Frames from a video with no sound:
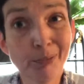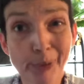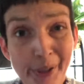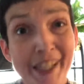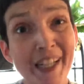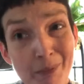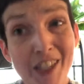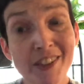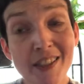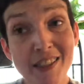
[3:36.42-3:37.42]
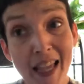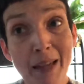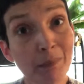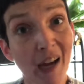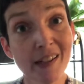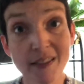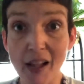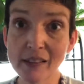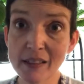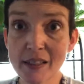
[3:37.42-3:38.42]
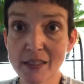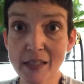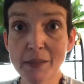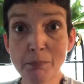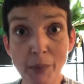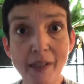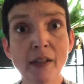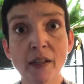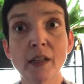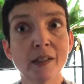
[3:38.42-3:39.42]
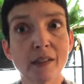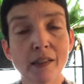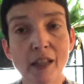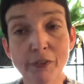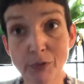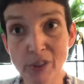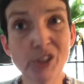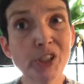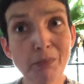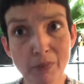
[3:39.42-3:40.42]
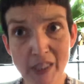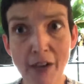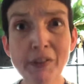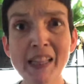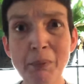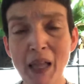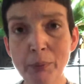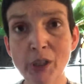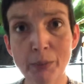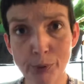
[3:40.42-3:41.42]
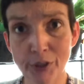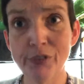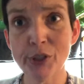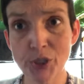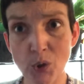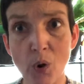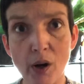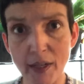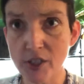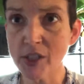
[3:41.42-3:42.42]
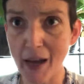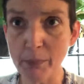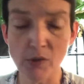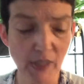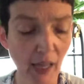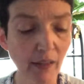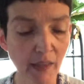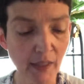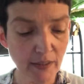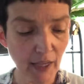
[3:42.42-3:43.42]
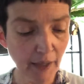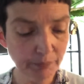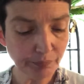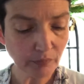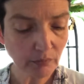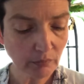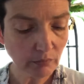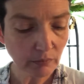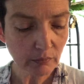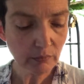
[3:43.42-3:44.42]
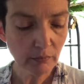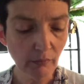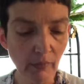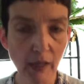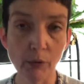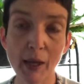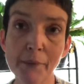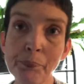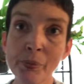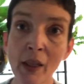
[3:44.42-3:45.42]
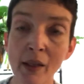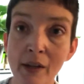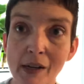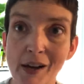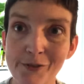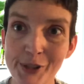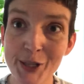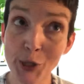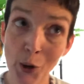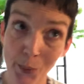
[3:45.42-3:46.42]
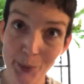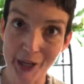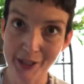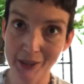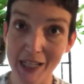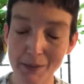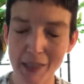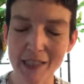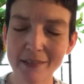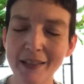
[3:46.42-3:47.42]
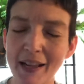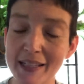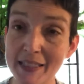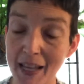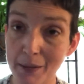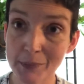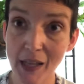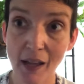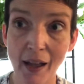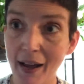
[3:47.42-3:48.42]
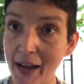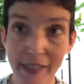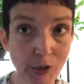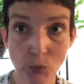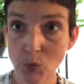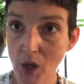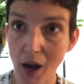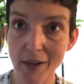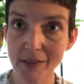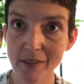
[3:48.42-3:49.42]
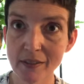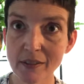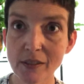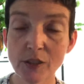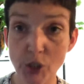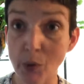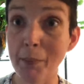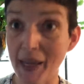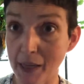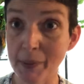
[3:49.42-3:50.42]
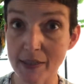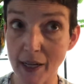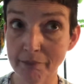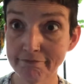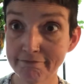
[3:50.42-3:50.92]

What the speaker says: pretty much the same, not exactly the same, but you should definitely be able to improve your score each time you take the exam. Okay, now for these homework, this exam, I do not do a makeup exam